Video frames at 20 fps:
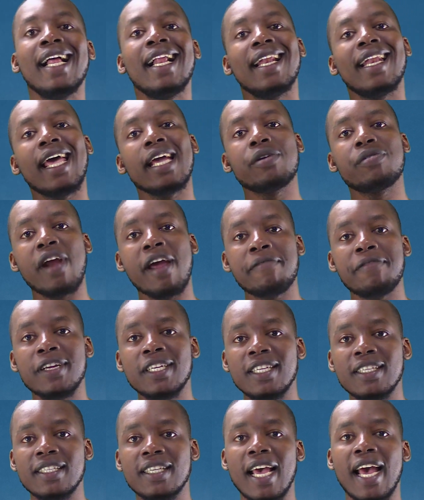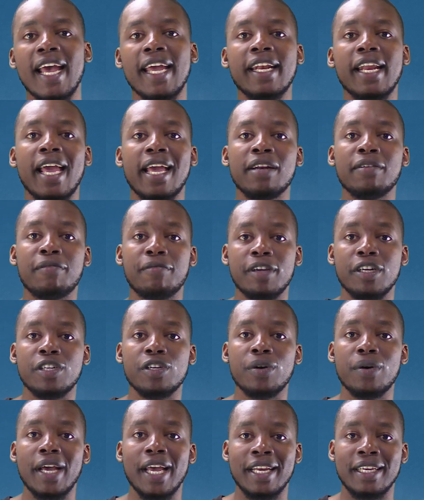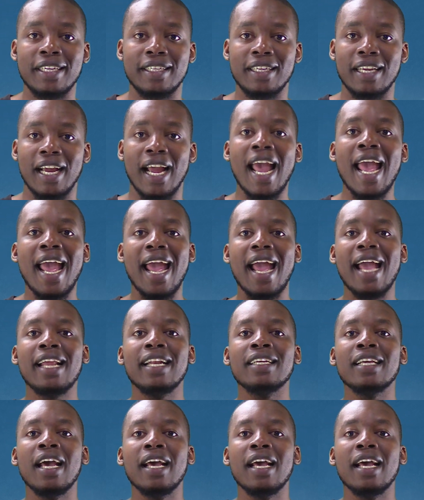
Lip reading: like graphic design and video editing, and